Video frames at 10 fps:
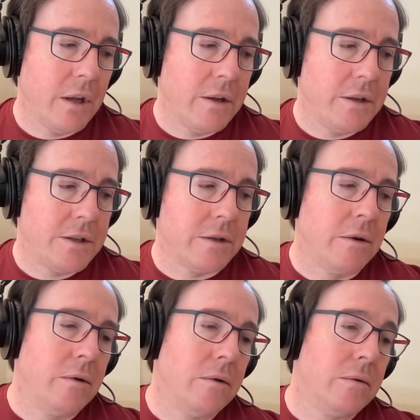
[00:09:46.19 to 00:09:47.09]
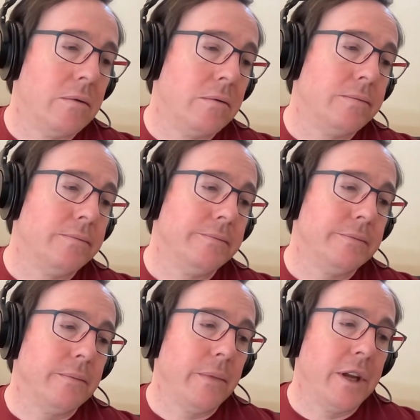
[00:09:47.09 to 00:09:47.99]
So
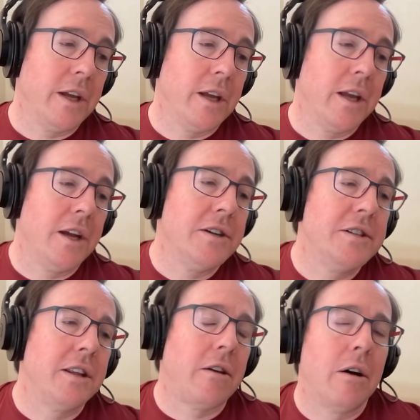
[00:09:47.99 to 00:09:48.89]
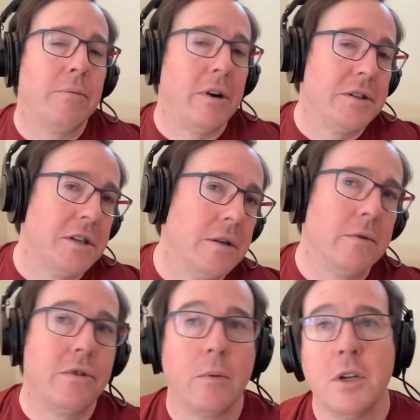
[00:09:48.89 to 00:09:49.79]
here's the thought process and
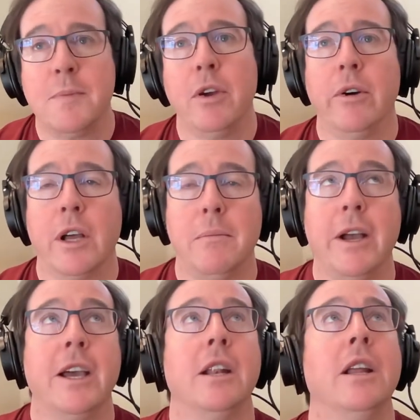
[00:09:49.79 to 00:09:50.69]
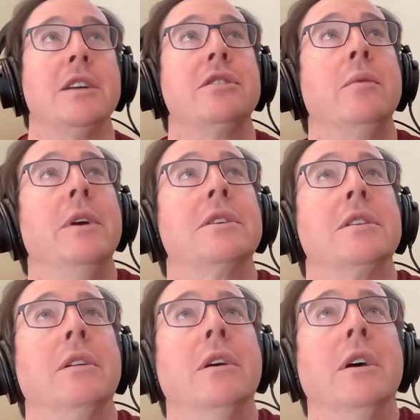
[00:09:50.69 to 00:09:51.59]
sort of what's been going on in my head in the last few weeks,
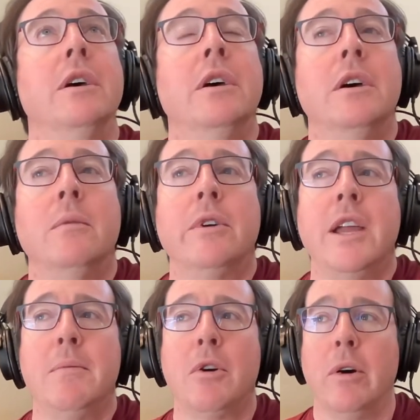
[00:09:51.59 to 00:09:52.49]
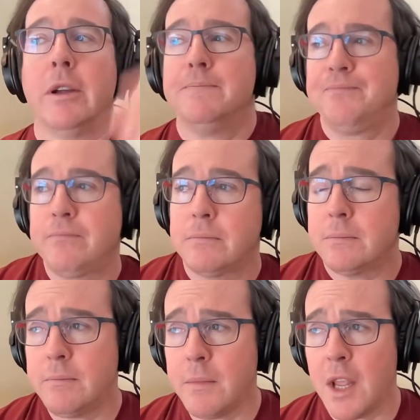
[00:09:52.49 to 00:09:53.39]
and we'll keep going
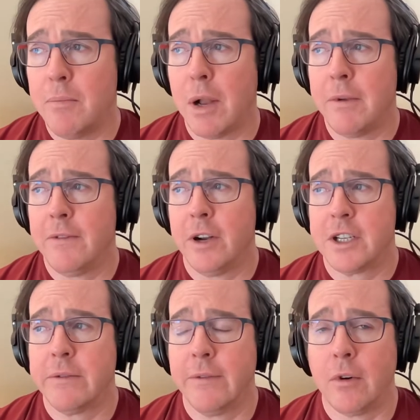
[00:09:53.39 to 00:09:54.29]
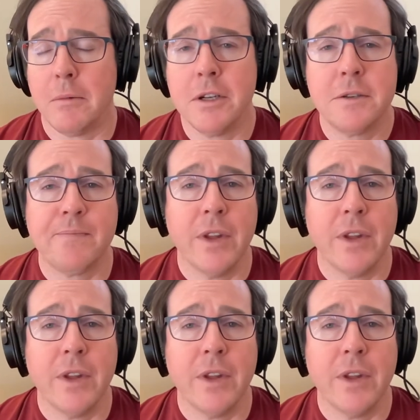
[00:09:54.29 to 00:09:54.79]
probably for the next three, four months.